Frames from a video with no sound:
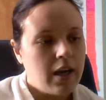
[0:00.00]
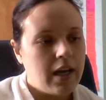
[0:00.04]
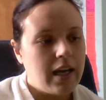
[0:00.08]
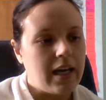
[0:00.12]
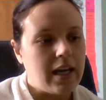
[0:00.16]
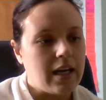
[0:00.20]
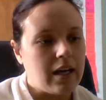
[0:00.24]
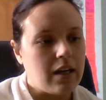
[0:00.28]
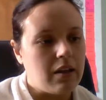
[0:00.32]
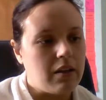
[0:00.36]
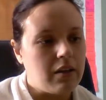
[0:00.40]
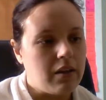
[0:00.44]

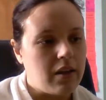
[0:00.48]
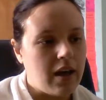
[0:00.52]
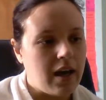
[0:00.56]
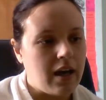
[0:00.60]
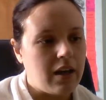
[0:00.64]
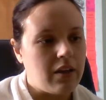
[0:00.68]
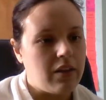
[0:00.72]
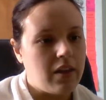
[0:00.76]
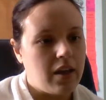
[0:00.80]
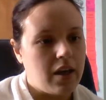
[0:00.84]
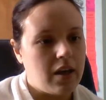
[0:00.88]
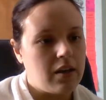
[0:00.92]
And
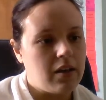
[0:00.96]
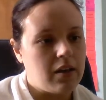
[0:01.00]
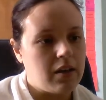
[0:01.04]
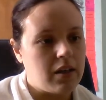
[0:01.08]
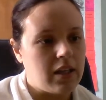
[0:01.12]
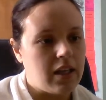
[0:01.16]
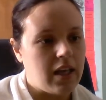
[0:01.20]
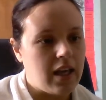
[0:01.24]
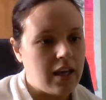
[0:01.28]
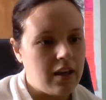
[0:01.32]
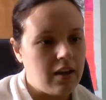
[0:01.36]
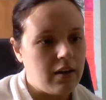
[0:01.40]
that
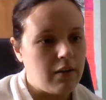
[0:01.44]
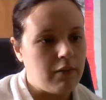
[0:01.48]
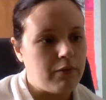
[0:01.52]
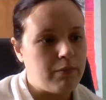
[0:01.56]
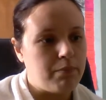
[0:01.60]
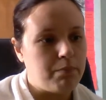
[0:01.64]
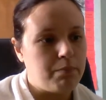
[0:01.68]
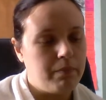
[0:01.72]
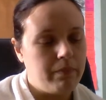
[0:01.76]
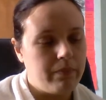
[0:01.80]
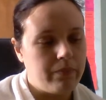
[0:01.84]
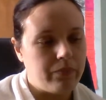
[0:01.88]
then
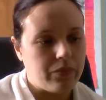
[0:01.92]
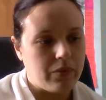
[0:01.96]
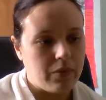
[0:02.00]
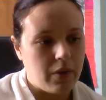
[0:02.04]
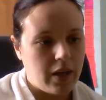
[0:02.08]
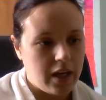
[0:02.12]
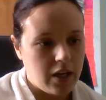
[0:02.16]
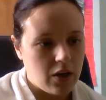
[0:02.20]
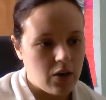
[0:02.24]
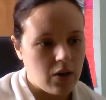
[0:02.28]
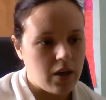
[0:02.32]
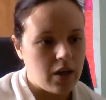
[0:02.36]
gave
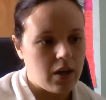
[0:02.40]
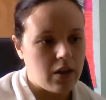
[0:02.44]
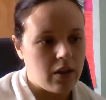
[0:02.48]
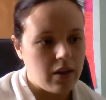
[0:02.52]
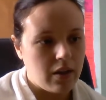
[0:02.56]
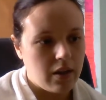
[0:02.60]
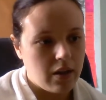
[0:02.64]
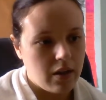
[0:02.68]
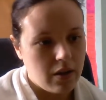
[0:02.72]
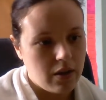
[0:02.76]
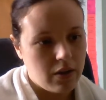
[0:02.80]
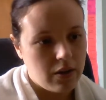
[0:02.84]

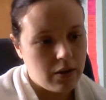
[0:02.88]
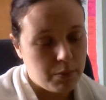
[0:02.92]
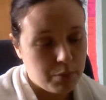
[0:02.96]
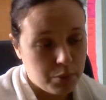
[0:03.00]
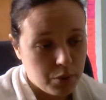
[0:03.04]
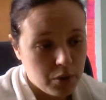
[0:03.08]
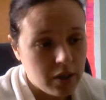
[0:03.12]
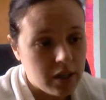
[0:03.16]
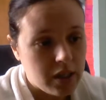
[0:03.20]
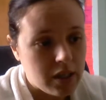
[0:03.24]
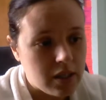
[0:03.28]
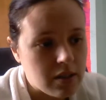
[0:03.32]
Aaron, the
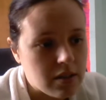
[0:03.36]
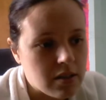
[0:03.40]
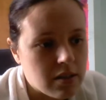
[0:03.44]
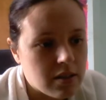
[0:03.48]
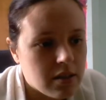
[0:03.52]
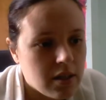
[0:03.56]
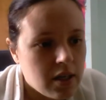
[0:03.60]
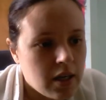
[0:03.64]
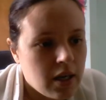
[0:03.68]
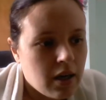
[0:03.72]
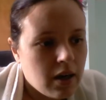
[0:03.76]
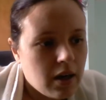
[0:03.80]
priest,
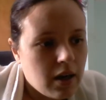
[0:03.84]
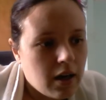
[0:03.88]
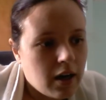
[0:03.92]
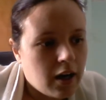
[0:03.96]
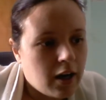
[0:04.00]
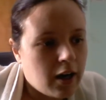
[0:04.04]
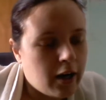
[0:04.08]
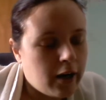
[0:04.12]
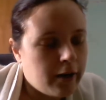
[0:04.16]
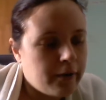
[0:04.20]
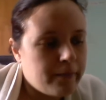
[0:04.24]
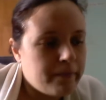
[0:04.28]

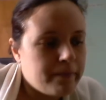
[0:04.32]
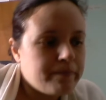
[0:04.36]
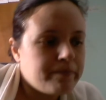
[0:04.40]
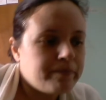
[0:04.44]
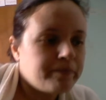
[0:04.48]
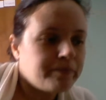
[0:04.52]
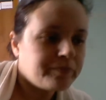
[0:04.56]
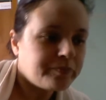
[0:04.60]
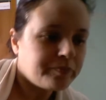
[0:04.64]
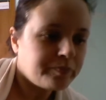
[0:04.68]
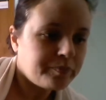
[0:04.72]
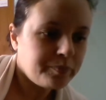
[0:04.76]

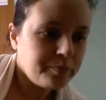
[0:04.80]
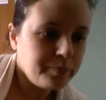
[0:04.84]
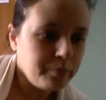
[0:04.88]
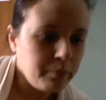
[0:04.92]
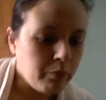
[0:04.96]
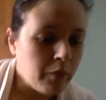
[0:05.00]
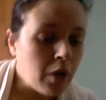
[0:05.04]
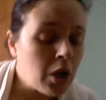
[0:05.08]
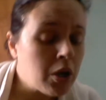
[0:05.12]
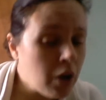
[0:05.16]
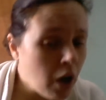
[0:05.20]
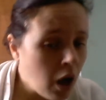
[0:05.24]

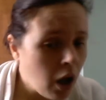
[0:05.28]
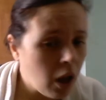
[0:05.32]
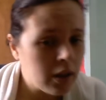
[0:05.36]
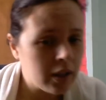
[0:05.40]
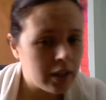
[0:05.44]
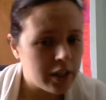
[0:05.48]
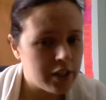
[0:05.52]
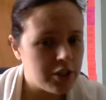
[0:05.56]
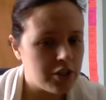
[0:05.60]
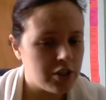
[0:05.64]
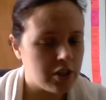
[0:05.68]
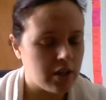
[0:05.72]

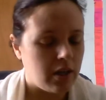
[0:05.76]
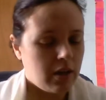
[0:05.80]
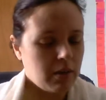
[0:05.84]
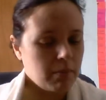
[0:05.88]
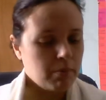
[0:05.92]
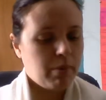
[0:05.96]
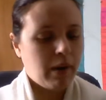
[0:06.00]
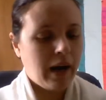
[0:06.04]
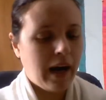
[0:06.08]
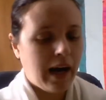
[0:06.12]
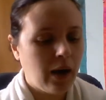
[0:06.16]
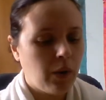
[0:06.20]
knowledge
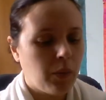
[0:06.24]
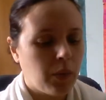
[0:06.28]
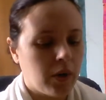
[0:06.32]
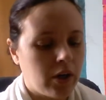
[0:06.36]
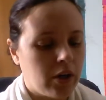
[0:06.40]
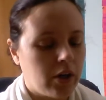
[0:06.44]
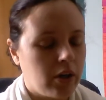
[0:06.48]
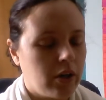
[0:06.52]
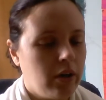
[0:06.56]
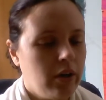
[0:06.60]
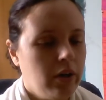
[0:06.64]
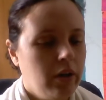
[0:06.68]
and
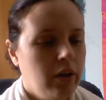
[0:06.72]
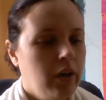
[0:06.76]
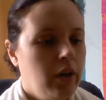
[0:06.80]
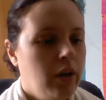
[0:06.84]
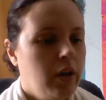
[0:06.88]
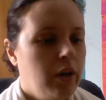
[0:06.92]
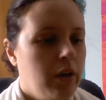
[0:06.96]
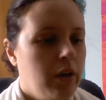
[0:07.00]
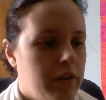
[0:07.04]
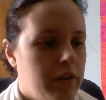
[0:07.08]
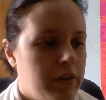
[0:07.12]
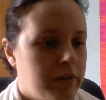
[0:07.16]
power
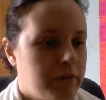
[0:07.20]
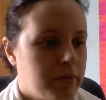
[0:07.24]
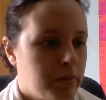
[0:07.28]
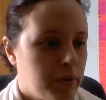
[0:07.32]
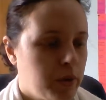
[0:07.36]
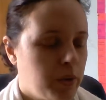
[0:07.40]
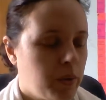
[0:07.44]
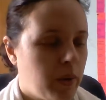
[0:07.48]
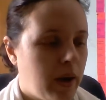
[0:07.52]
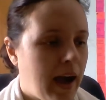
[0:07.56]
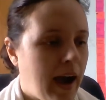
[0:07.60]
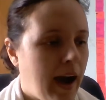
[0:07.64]

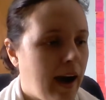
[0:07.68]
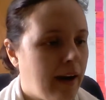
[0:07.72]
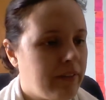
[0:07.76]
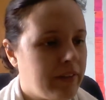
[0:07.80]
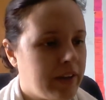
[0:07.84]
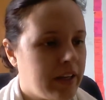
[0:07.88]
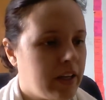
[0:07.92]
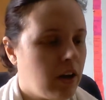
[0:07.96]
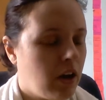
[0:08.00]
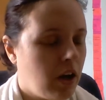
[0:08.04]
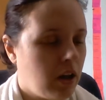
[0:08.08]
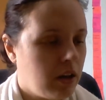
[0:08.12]
through
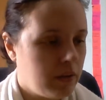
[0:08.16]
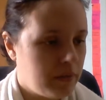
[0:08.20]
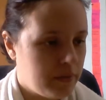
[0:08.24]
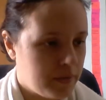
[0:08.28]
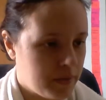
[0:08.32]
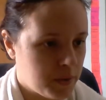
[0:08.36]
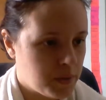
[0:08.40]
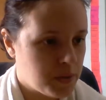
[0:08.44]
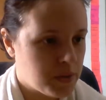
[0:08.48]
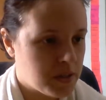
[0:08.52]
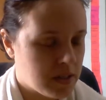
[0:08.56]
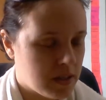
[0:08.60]
having all of
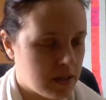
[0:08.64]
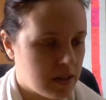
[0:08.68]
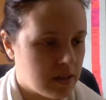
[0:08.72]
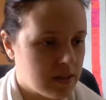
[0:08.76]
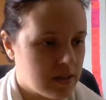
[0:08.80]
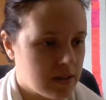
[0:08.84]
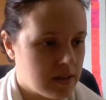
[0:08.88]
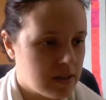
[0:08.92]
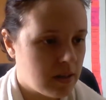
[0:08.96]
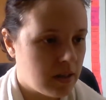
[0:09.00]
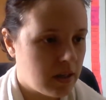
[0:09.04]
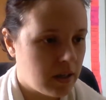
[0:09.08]
those
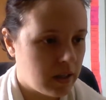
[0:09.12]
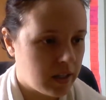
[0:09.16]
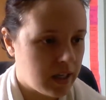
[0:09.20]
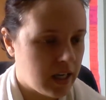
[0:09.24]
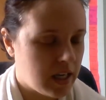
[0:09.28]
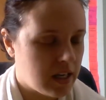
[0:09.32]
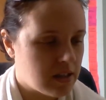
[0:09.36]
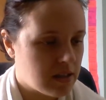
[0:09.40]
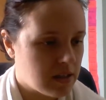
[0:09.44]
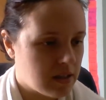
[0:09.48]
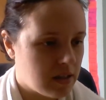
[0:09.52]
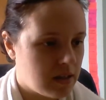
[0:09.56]
things
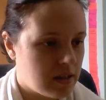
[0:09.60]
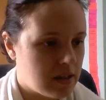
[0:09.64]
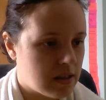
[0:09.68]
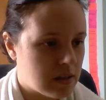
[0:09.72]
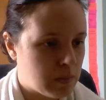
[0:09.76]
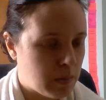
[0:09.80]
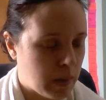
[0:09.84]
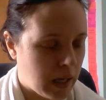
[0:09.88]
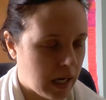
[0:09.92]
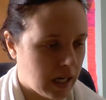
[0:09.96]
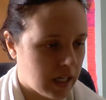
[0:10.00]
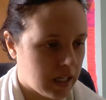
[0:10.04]
encased in
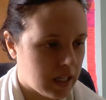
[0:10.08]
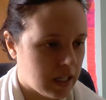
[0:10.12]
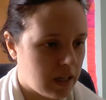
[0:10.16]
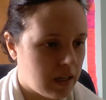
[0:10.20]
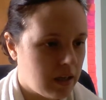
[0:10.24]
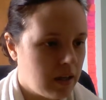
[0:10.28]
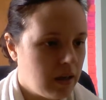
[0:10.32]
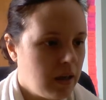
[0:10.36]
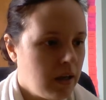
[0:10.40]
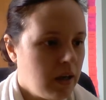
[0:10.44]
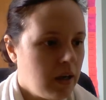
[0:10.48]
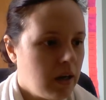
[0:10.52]
his
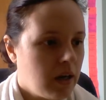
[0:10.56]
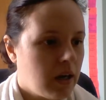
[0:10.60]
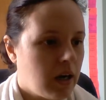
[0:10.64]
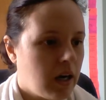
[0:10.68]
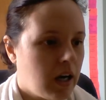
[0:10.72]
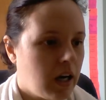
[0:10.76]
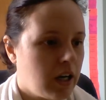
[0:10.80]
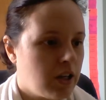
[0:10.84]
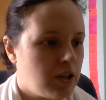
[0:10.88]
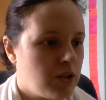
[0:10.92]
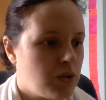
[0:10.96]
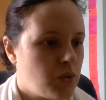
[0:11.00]
body,
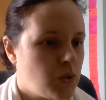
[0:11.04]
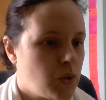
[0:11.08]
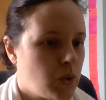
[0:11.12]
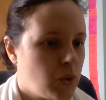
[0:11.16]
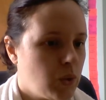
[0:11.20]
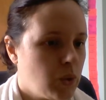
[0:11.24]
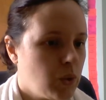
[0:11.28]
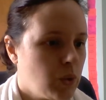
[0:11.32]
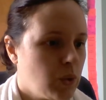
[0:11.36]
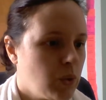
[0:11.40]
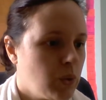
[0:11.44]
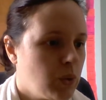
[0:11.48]

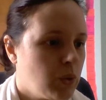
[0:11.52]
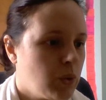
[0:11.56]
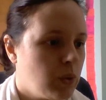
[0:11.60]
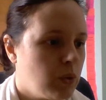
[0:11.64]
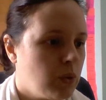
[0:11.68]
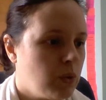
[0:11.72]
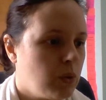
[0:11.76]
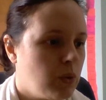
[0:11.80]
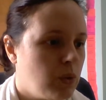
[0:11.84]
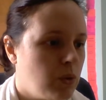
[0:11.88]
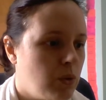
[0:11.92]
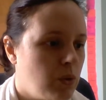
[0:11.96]

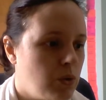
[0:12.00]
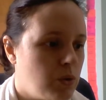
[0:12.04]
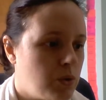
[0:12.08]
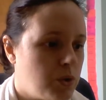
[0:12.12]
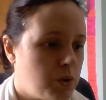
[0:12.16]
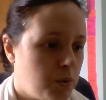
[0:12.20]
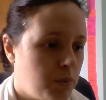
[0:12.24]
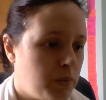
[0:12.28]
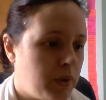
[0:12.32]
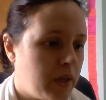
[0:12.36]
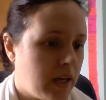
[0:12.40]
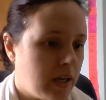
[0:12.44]
to
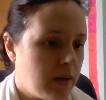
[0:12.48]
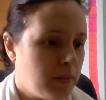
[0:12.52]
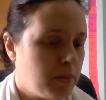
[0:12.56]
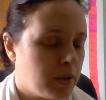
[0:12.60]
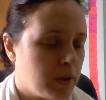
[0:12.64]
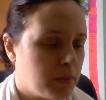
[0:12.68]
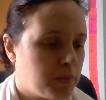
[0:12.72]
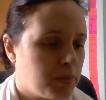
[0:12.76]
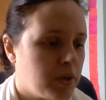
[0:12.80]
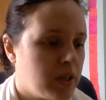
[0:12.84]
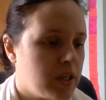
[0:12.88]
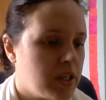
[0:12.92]
to be
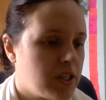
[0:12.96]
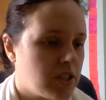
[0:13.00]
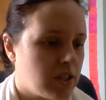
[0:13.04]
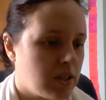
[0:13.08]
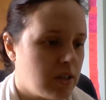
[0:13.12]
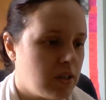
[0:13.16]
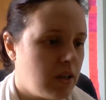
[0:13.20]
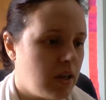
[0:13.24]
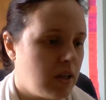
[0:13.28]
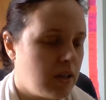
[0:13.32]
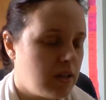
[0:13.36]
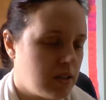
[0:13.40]
able to preach
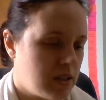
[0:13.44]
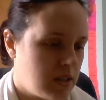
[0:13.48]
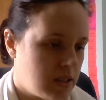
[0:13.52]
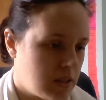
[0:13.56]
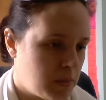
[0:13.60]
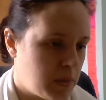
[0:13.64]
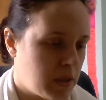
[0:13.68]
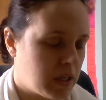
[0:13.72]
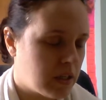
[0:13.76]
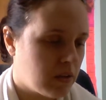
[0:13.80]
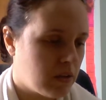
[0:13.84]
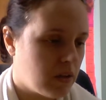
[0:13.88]
and
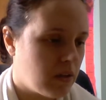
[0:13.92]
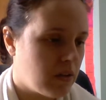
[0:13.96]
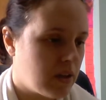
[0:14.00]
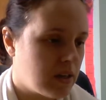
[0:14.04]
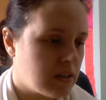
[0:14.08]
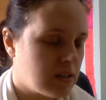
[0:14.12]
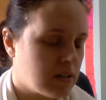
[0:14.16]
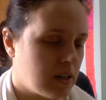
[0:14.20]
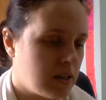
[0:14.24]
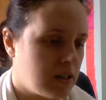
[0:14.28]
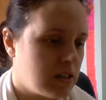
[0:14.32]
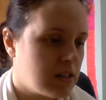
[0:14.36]
speak of the
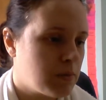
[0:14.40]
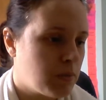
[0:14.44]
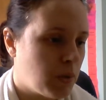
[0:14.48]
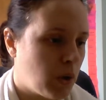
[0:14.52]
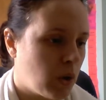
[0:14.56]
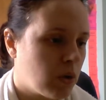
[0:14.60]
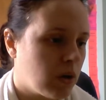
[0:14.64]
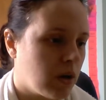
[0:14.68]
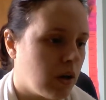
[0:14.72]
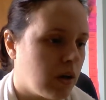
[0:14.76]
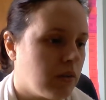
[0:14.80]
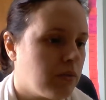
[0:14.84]
things that he
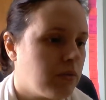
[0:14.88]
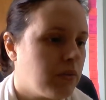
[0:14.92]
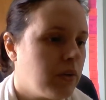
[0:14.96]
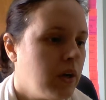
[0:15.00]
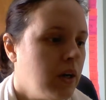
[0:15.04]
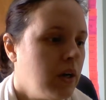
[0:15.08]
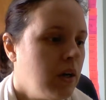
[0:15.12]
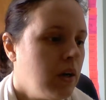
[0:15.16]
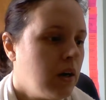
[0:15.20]
spoke of.